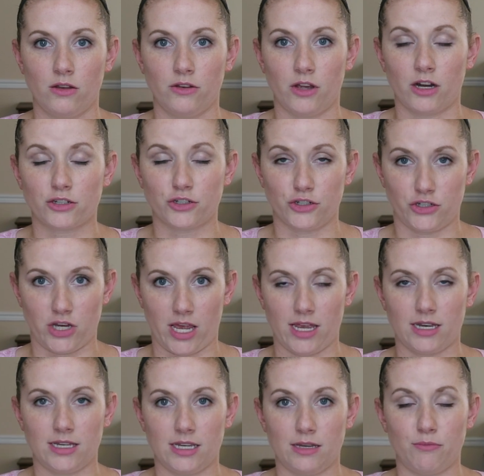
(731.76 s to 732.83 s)
Dr.
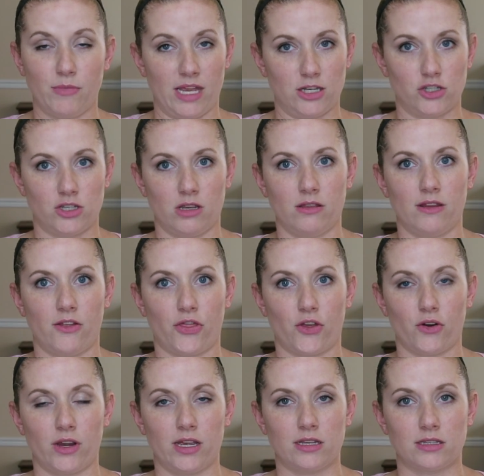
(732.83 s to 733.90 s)
Chang did mention that
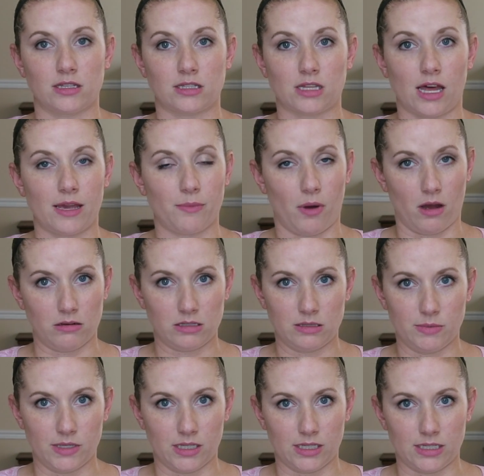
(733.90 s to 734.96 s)
there is a slight
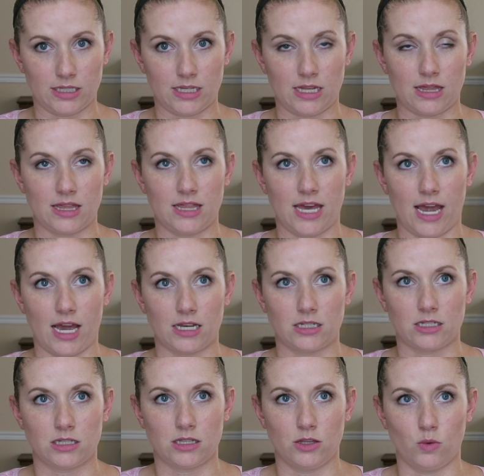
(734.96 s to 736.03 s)
possibility
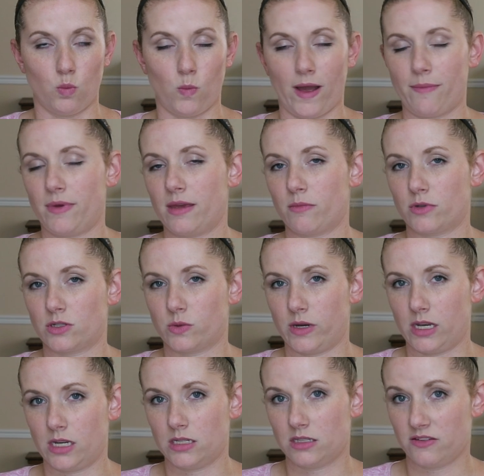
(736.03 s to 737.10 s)
that the webbing
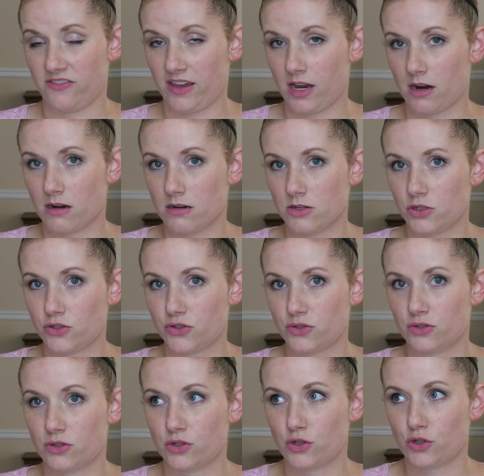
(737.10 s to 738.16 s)
between his
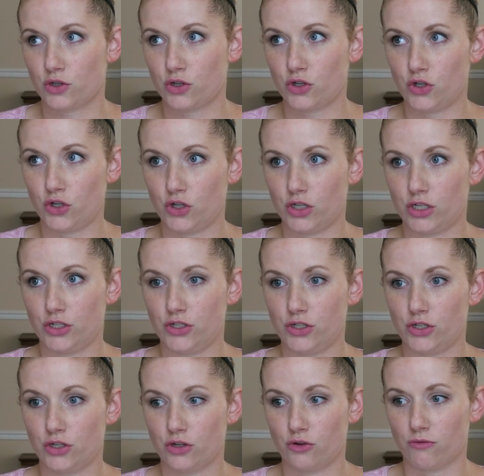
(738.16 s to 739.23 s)
fingers could
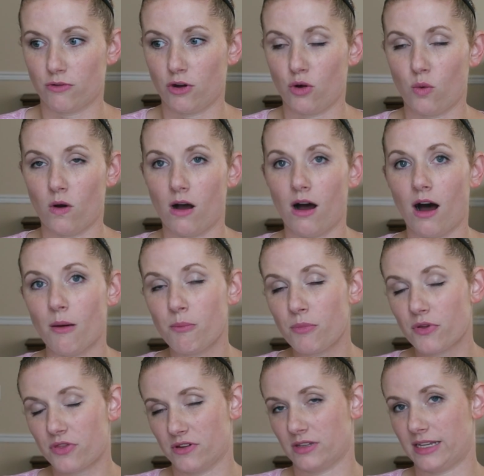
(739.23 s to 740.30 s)
grow up
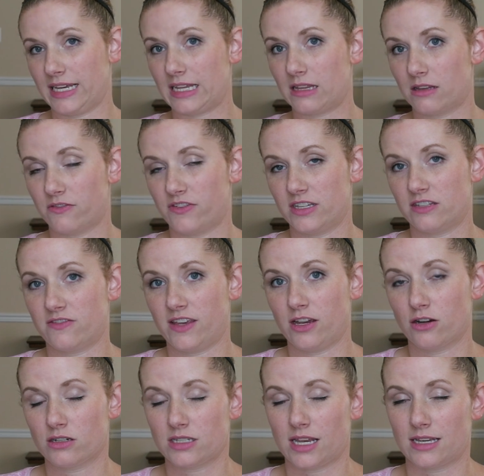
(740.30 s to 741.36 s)
the length of his
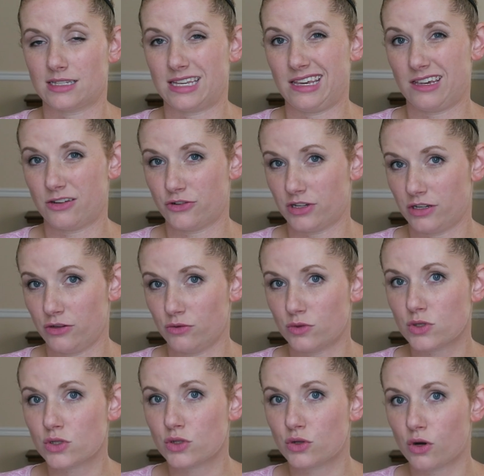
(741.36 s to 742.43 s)
fingers as he
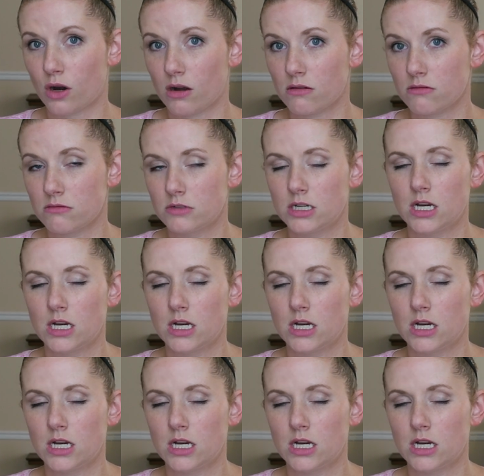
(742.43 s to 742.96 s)
continues to grow.